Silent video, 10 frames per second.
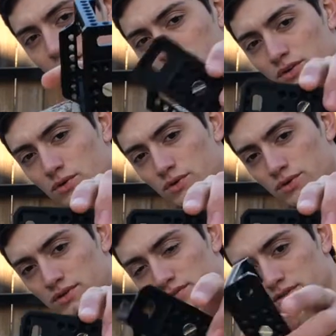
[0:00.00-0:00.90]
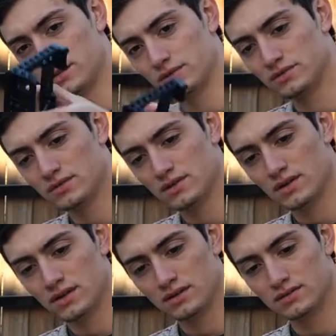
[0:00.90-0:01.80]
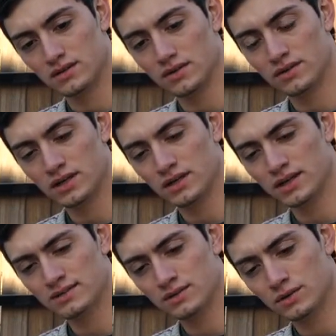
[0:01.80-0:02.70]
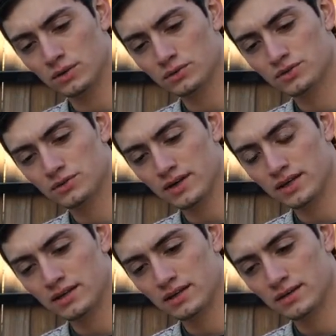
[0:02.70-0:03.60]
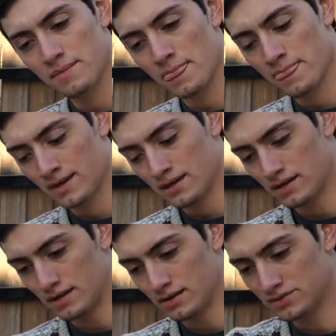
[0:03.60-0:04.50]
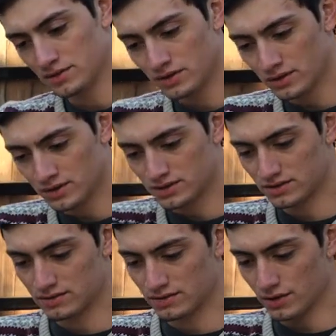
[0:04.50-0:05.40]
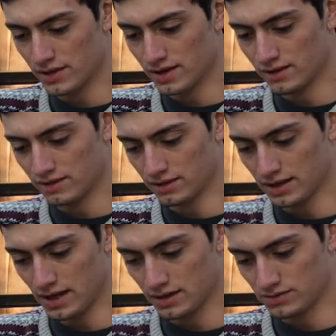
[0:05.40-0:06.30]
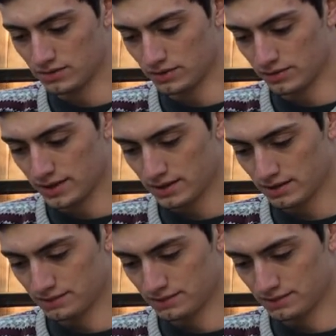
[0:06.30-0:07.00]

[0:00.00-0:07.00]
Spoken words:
for 1/4 inch screws. So then you get a nice little cold screw right here. So let me go ahead and just throw that in the cage real quick.